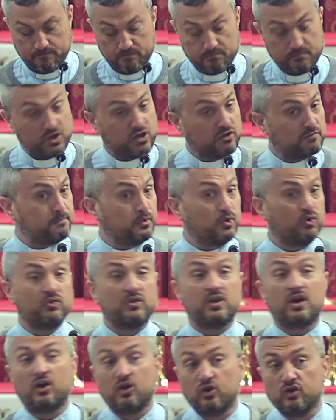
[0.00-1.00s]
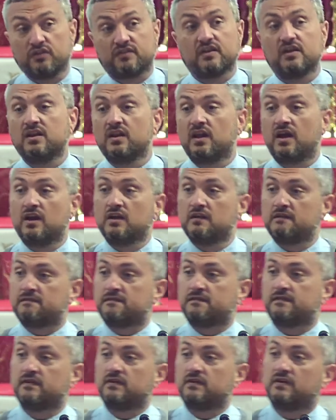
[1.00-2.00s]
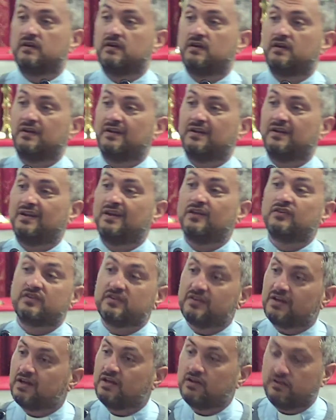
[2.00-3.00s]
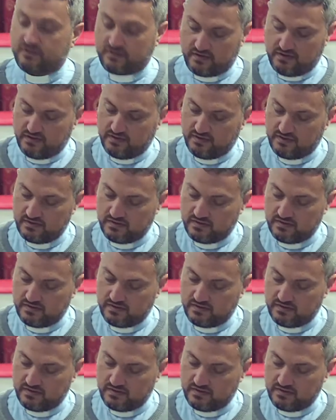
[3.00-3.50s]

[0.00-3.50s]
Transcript: Because Paul knows that life isn't easy.